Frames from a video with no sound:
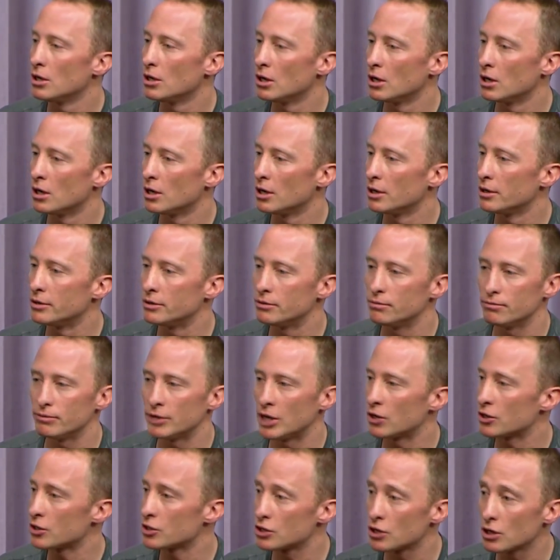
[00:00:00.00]

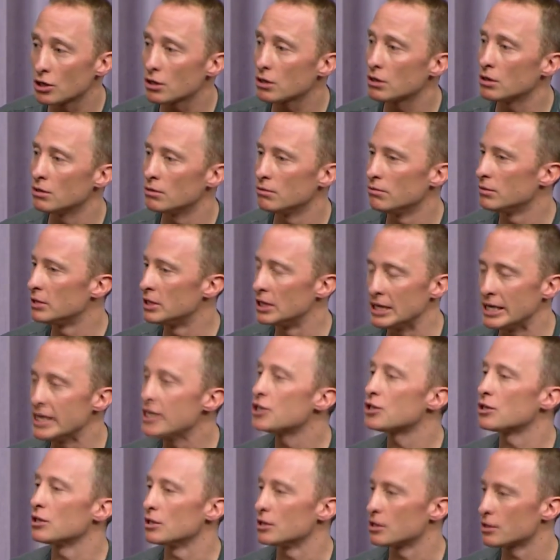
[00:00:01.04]

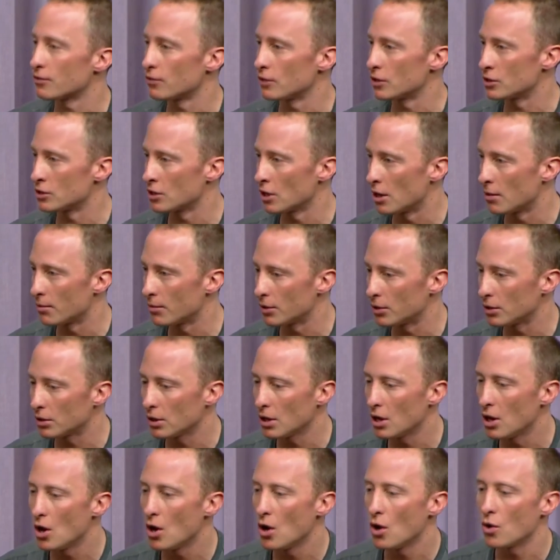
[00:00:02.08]
deletions, for example,
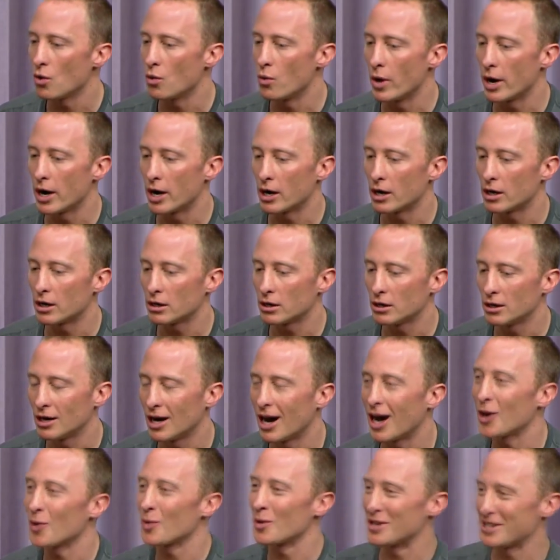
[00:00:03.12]
where
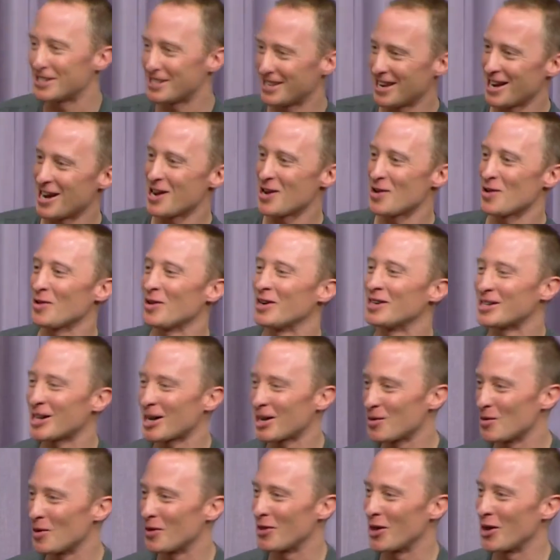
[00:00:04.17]
I don't want to say
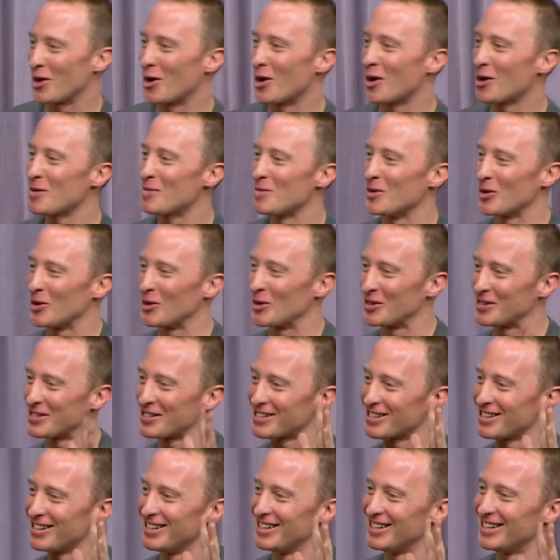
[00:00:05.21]
exactly what they are
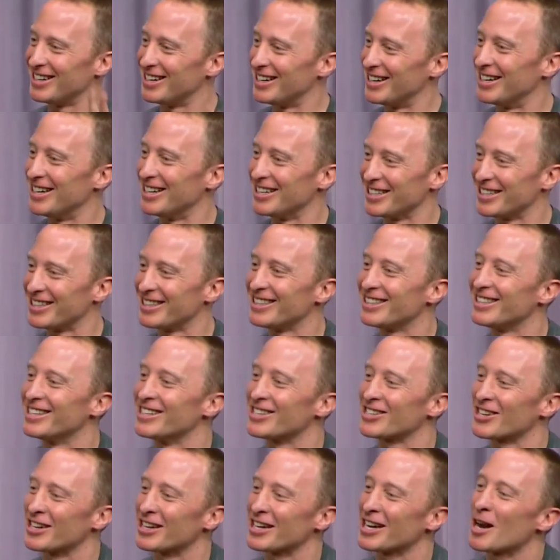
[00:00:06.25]
because
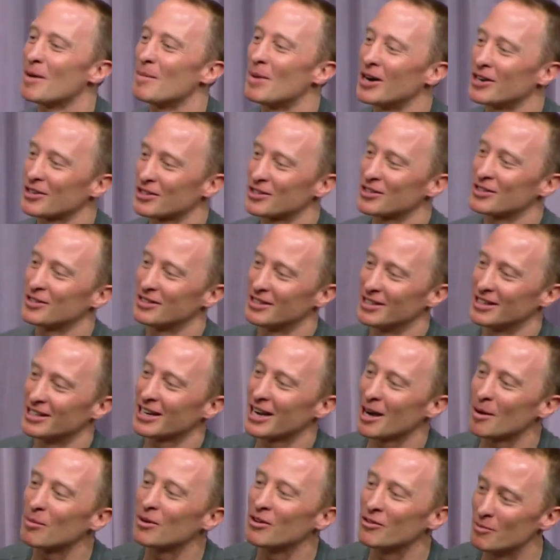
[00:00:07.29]
it's going to come out in a
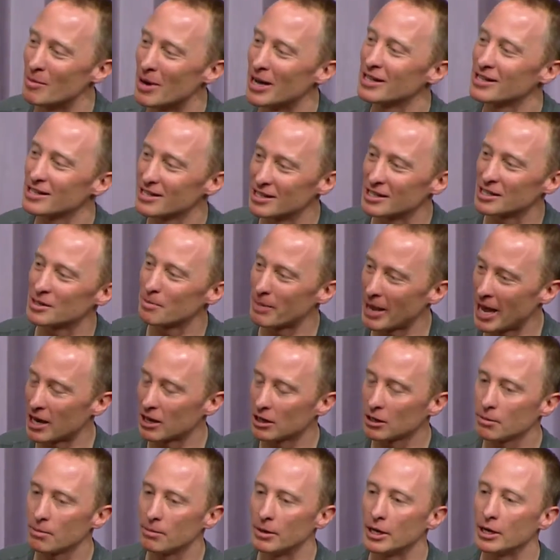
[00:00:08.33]
couple of months, this
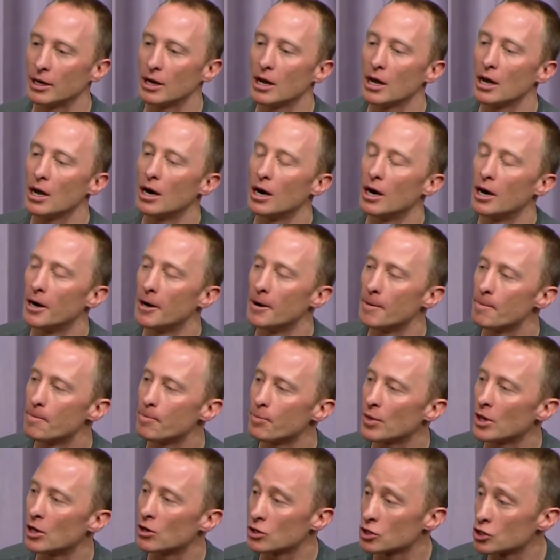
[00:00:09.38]
panel. But
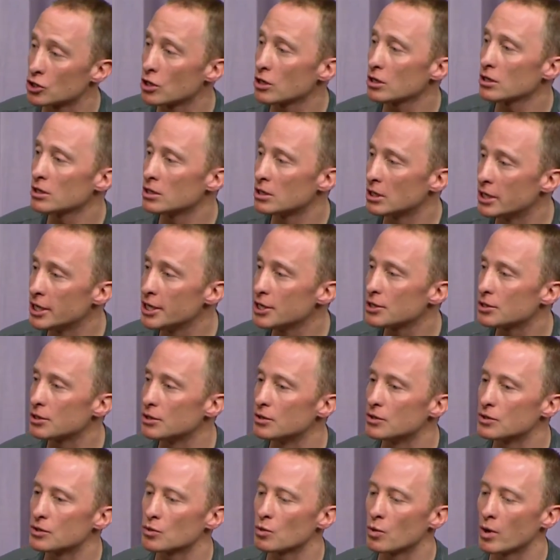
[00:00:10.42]
there are certain
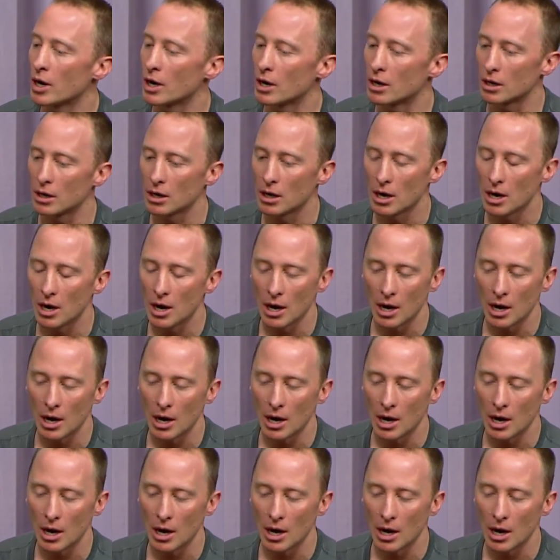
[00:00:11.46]
deletions where